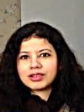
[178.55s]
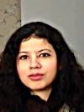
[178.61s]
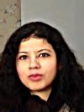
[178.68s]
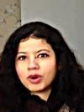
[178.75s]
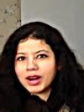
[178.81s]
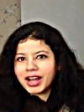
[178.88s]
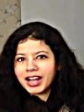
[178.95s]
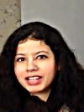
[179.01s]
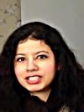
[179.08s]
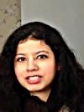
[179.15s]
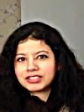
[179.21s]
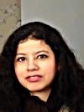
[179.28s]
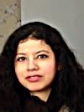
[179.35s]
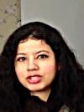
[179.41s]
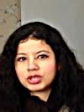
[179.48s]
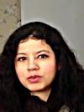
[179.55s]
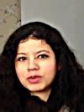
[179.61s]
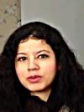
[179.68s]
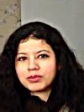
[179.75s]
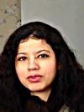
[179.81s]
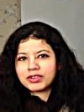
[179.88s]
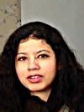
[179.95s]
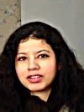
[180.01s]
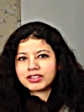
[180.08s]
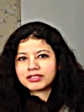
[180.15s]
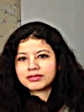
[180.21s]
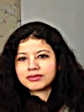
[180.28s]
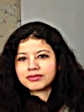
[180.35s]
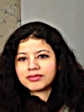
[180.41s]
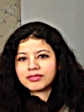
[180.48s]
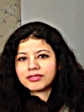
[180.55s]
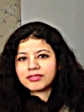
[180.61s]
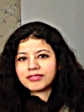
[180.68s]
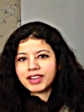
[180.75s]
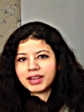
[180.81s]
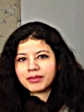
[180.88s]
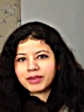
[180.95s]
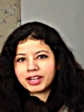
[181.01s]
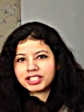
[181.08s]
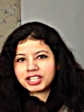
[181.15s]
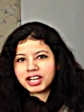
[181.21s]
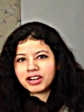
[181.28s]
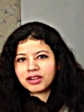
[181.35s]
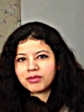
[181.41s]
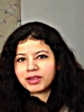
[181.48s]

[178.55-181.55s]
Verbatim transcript: more active so people can find my channel